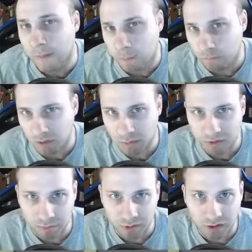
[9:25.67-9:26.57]
may
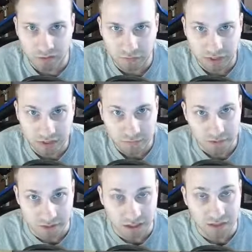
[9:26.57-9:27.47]
make your party fight
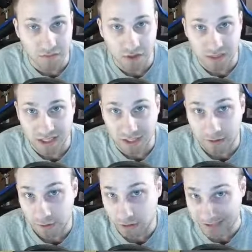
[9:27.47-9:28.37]
differently, even though the
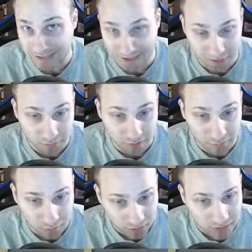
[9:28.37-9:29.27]
encounter looks easy on
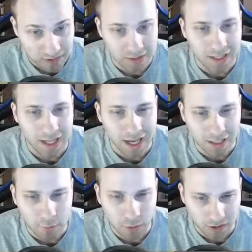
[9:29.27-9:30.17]
paper.
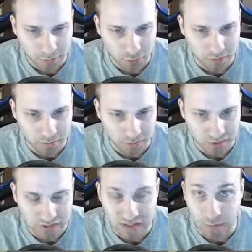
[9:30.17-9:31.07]
Adding one important
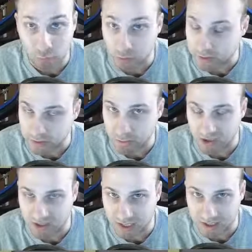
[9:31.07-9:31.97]
person they really
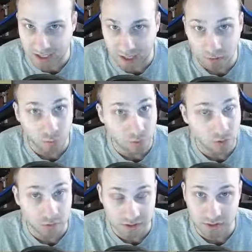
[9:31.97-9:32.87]
want to take down
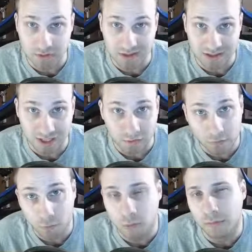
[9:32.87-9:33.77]
or really want to
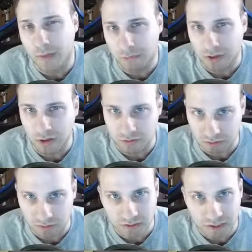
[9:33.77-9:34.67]
save will maybe
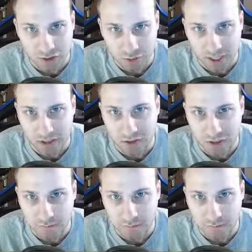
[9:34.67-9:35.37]
alter their strategy.